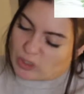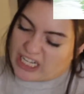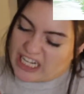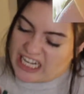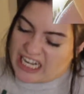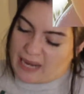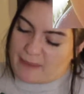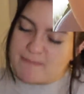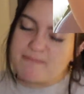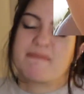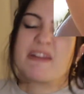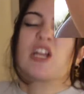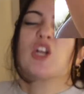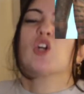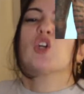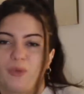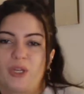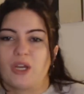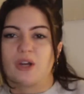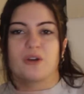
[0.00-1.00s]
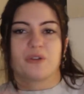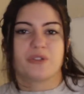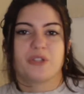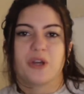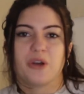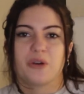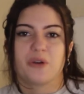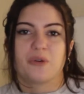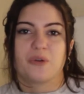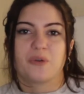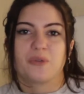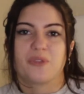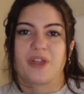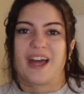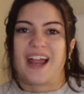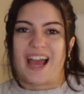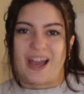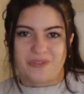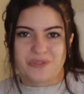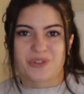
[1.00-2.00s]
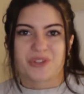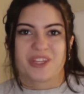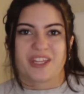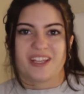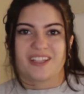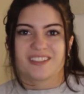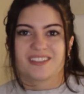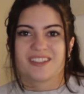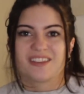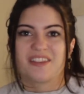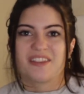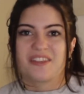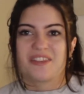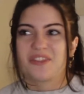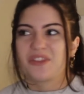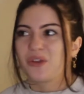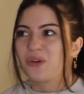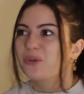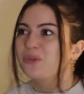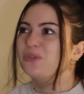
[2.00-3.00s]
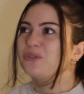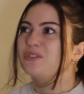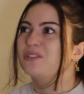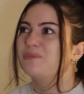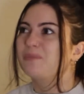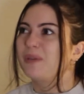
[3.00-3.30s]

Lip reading: ready to mingle. We all know that after this, those